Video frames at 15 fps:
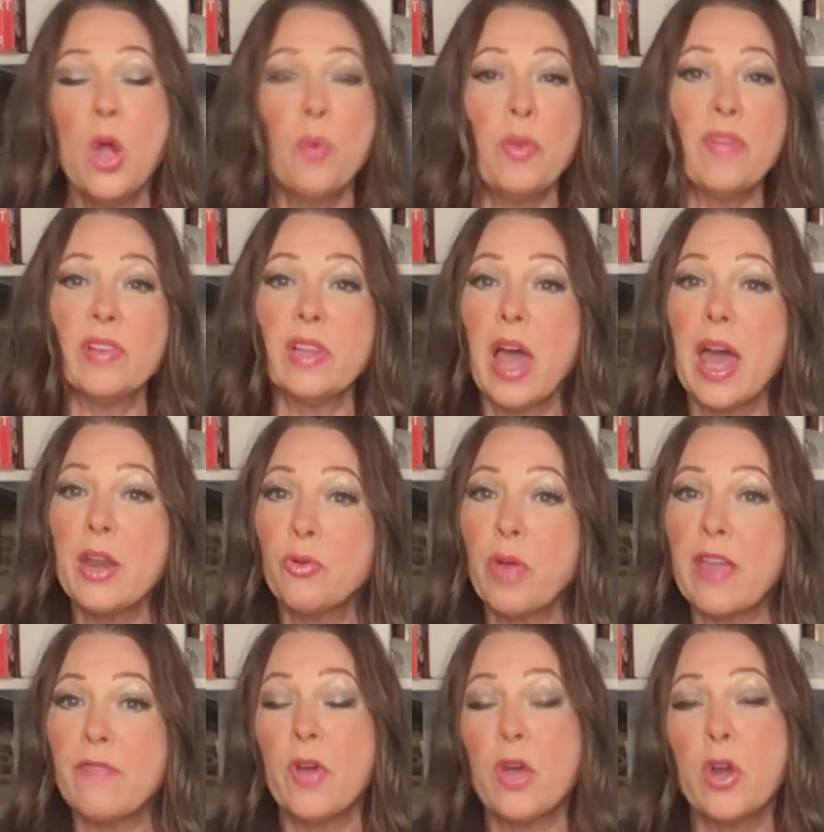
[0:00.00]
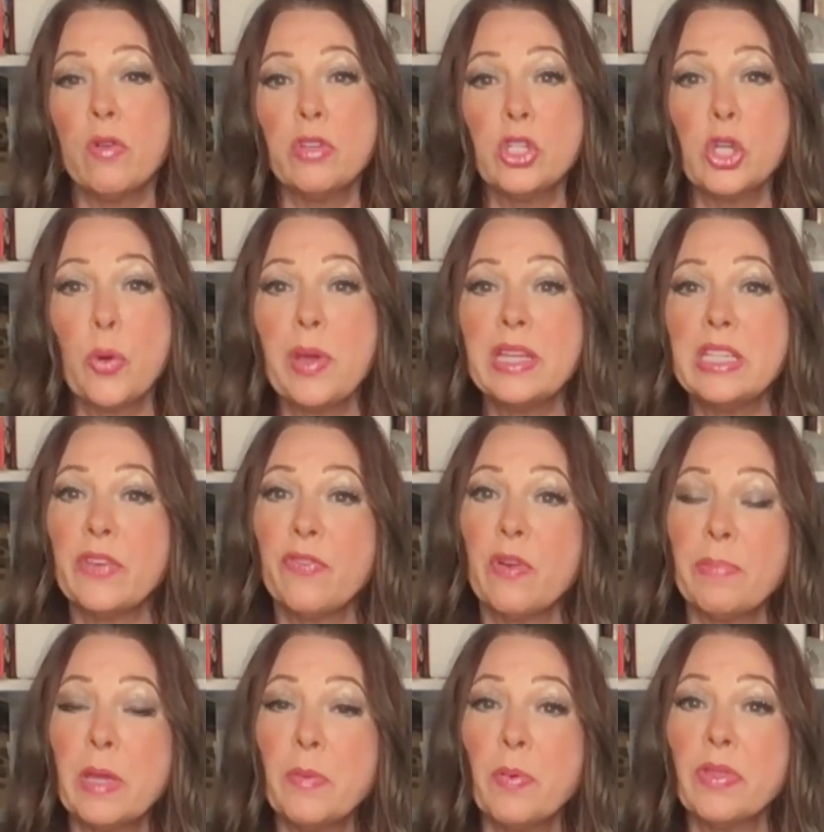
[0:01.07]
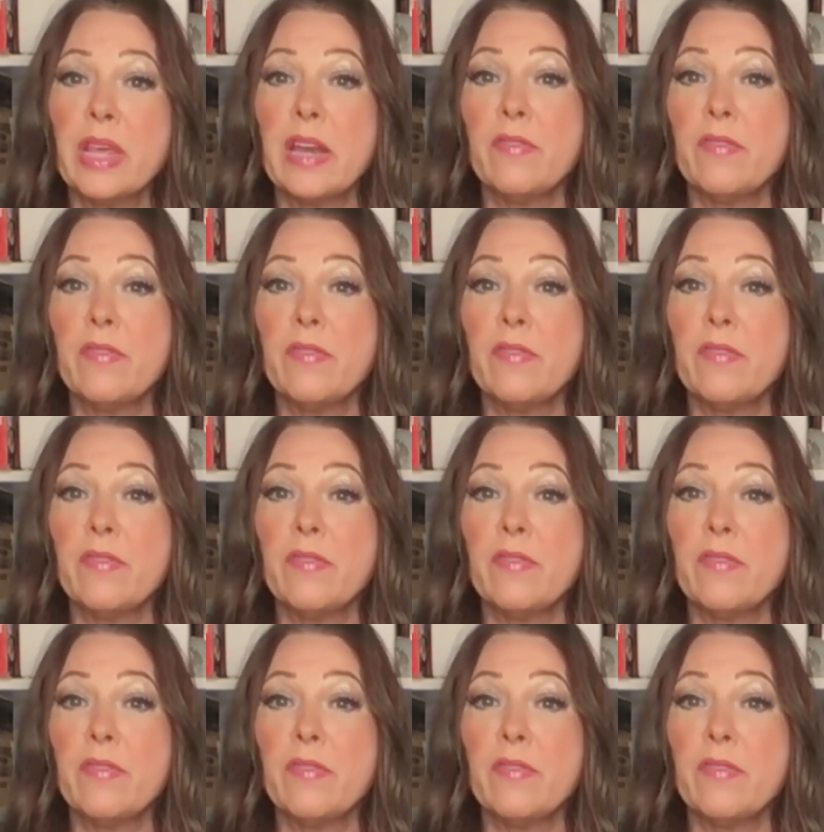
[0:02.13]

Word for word: We have a lot of great photos showing different people that